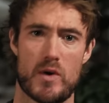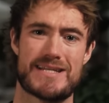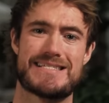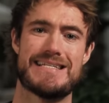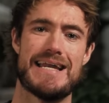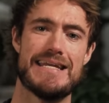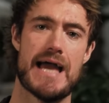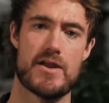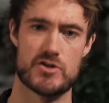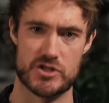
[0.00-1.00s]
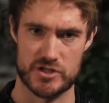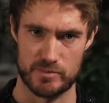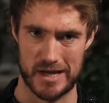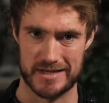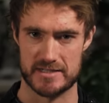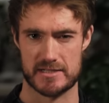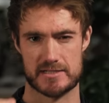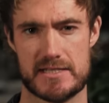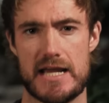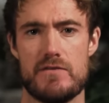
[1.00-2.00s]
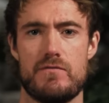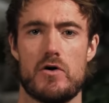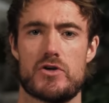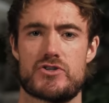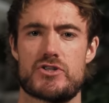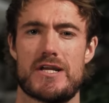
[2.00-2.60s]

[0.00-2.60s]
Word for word: want a steady energy supply to sustain focus, just